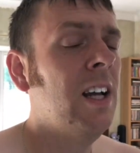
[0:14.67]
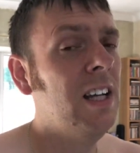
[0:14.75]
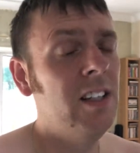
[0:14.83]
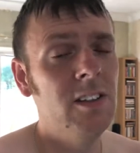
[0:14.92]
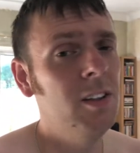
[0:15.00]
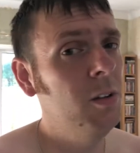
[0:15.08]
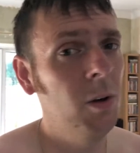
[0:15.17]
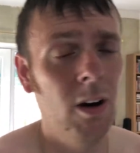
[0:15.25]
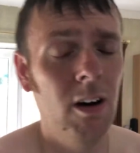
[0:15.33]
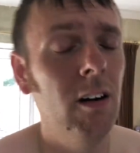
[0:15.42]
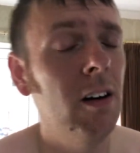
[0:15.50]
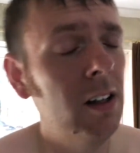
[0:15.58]
It's too
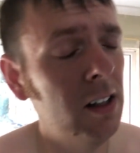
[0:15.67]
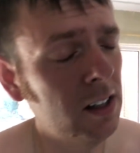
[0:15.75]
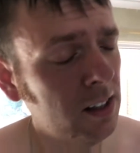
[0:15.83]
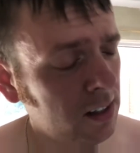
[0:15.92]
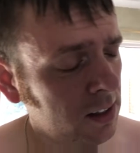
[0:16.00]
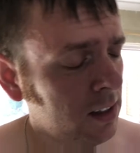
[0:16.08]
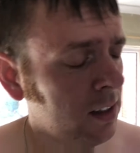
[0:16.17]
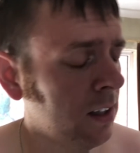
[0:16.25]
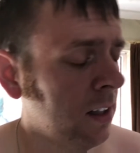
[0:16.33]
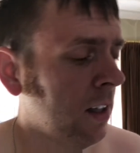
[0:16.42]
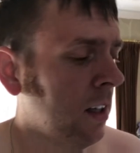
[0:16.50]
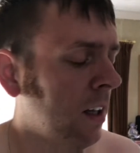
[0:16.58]
hot.
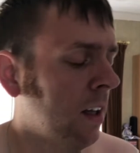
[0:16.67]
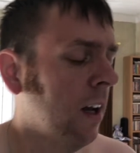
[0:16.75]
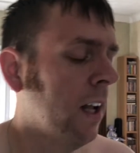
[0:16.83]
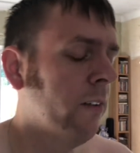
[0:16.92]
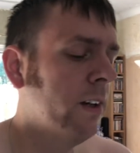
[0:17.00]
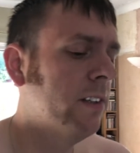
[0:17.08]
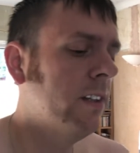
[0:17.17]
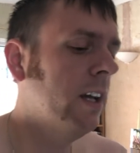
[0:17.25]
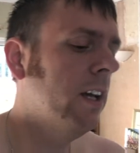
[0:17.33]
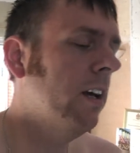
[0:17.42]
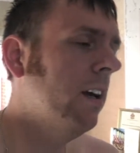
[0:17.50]
Anyway, it's day